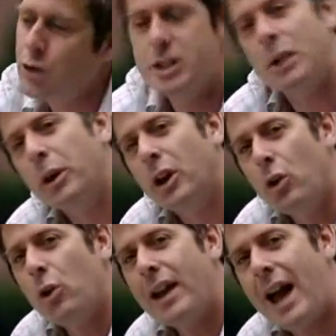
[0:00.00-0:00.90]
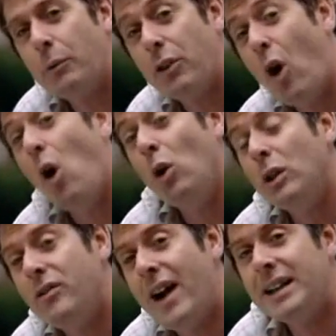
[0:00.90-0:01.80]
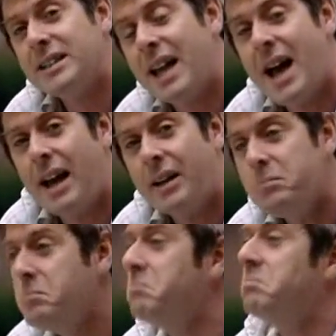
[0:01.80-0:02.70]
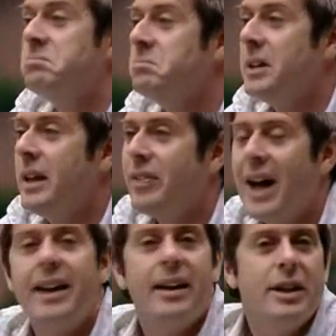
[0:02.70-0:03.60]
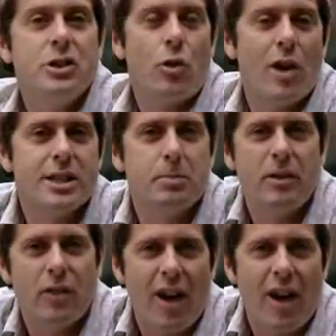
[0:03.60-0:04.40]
and you say we can only act with all the facts in hand, that is a recipe